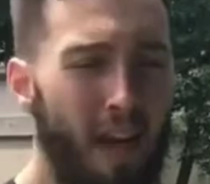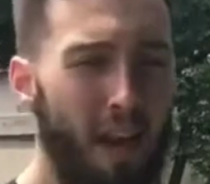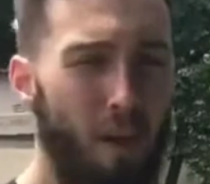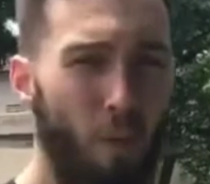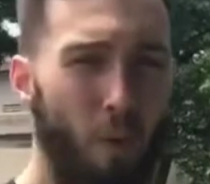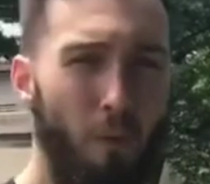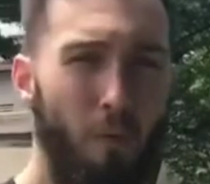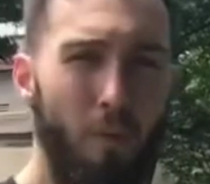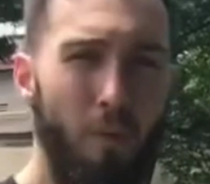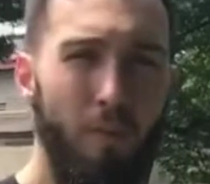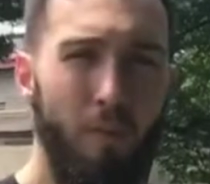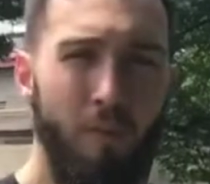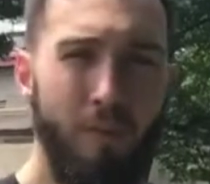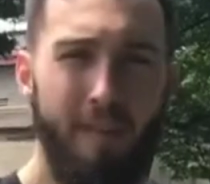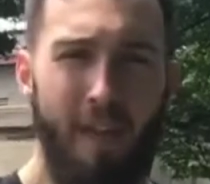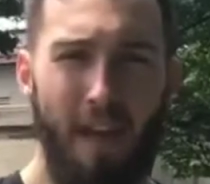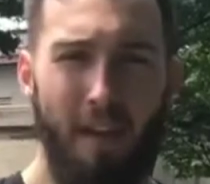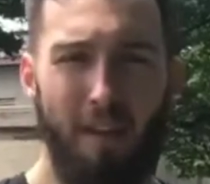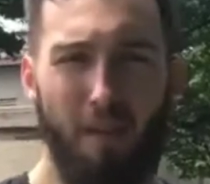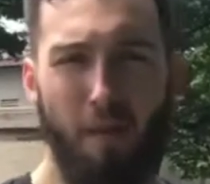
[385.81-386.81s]
anywhere from
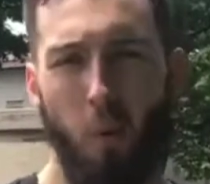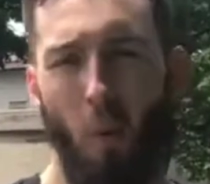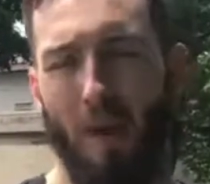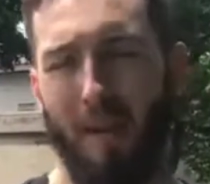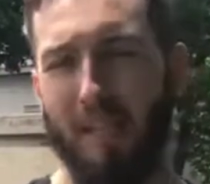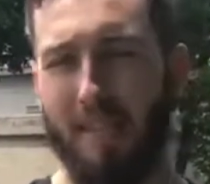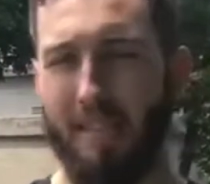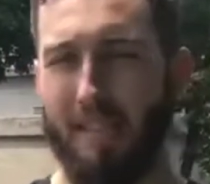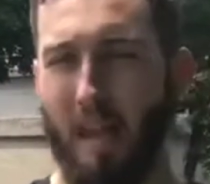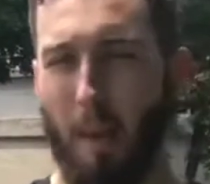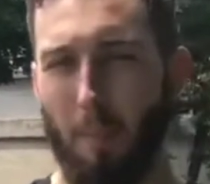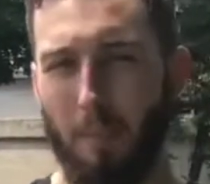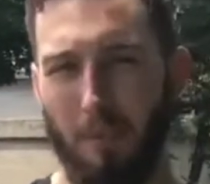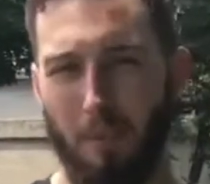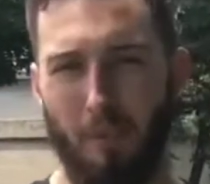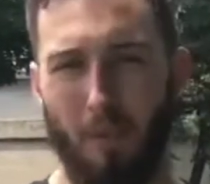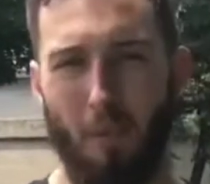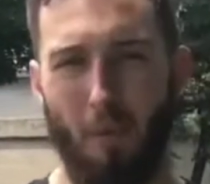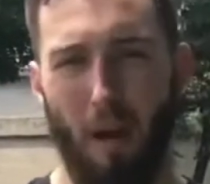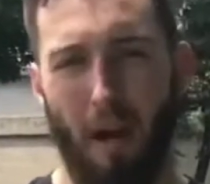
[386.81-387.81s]
10 to 20 steps
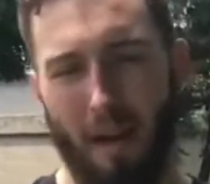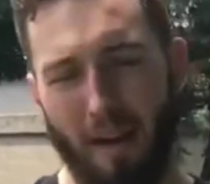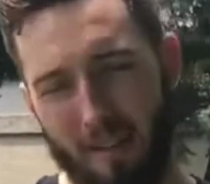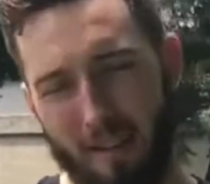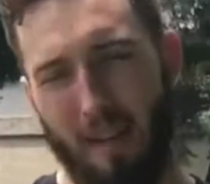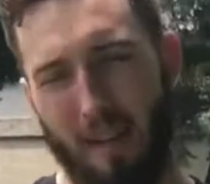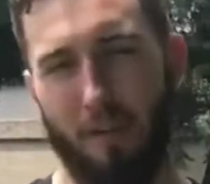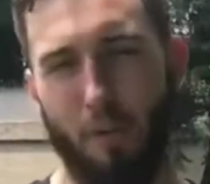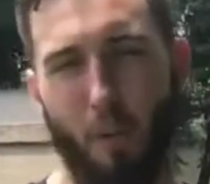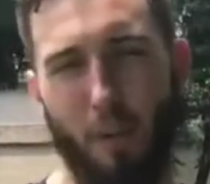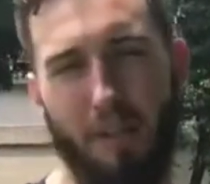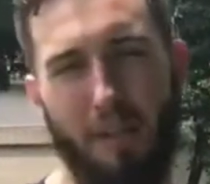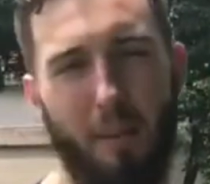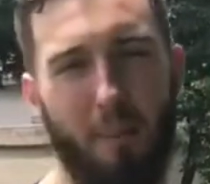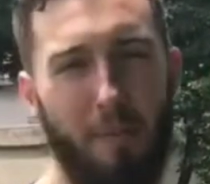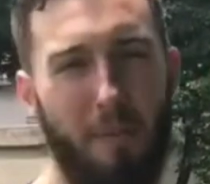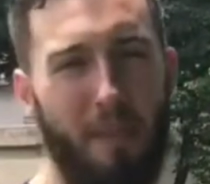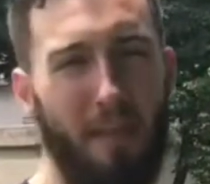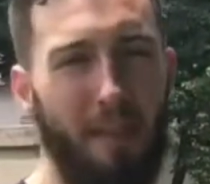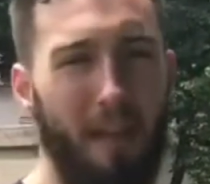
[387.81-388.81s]
to the right, 10 to 20
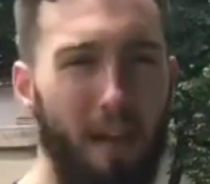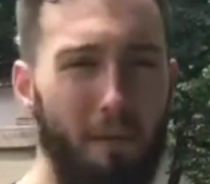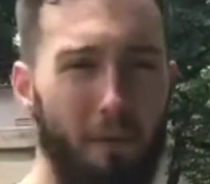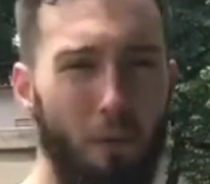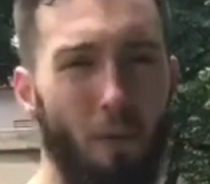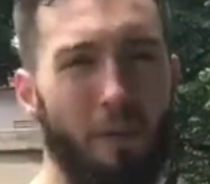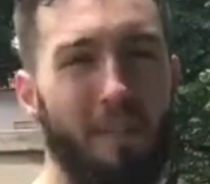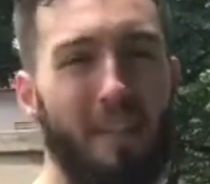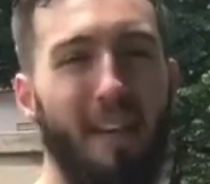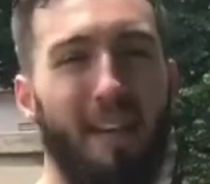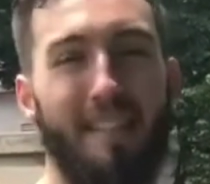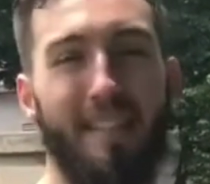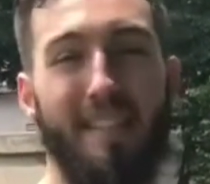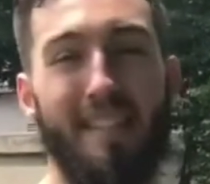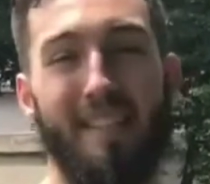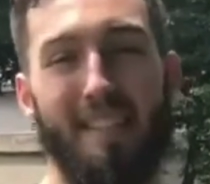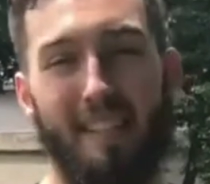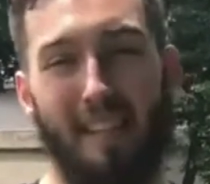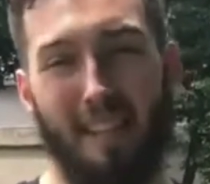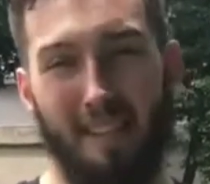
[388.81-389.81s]
steps to the left, or set a
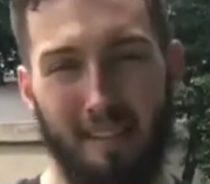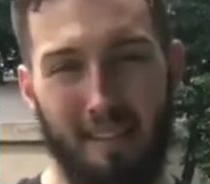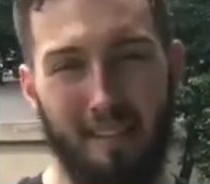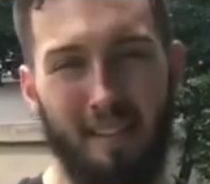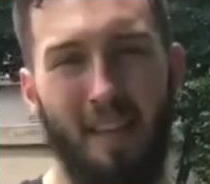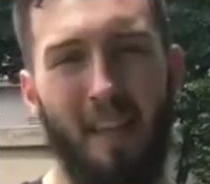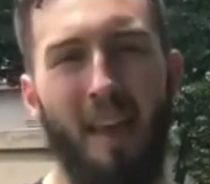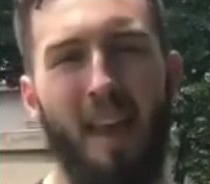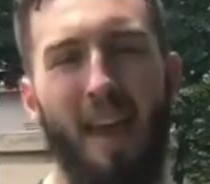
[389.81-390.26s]
distance.